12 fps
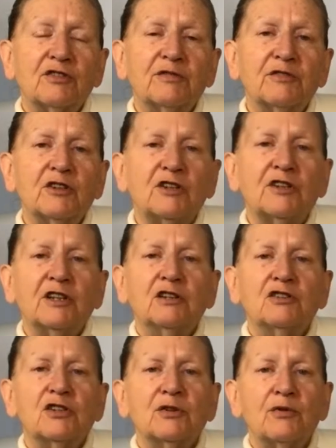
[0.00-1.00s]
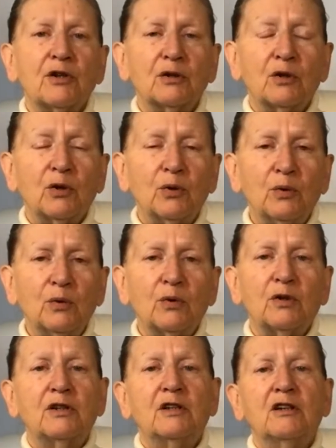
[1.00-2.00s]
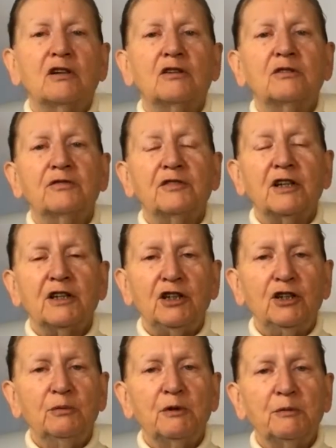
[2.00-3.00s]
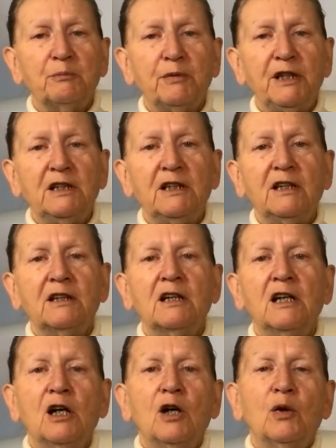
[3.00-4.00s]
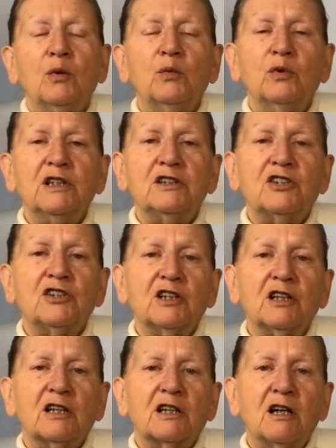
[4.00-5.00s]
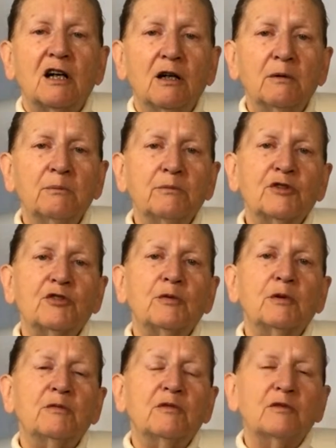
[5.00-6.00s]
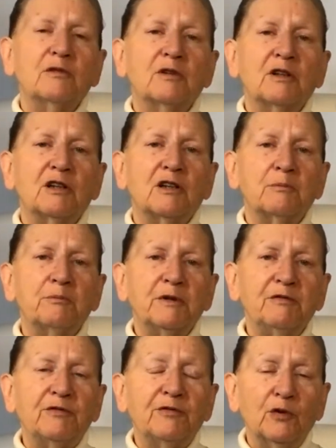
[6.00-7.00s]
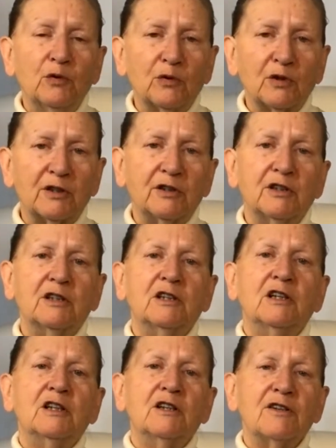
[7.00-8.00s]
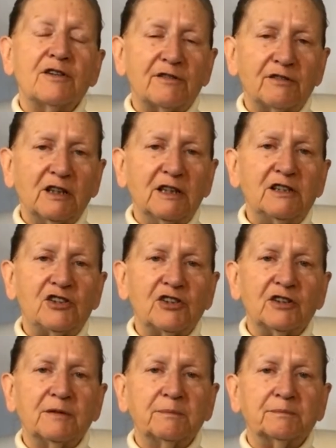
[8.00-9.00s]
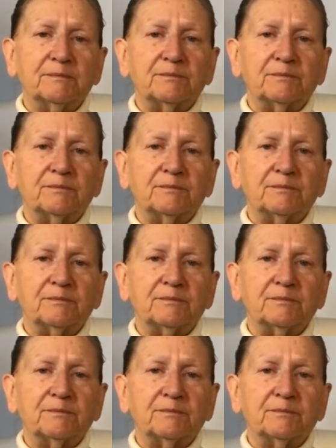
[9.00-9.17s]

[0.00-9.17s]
referring to the core of a human being, which comes before the religion.